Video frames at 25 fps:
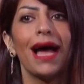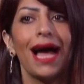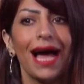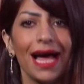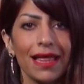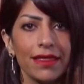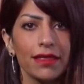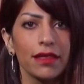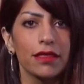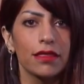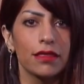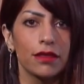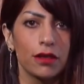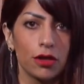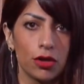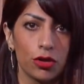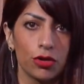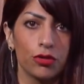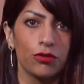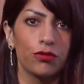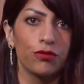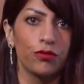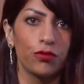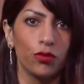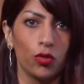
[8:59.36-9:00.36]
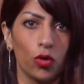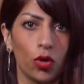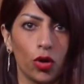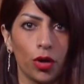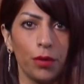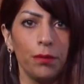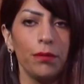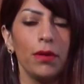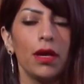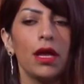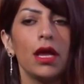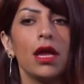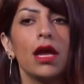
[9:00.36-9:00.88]
and the third
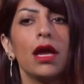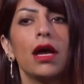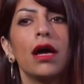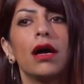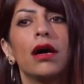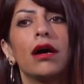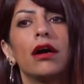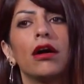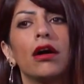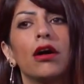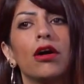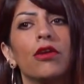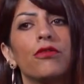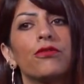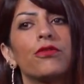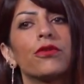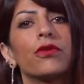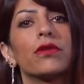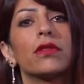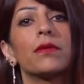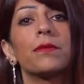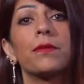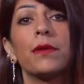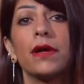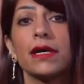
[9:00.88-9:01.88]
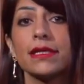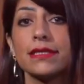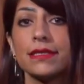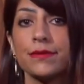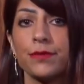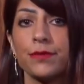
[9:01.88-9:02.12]
form for the past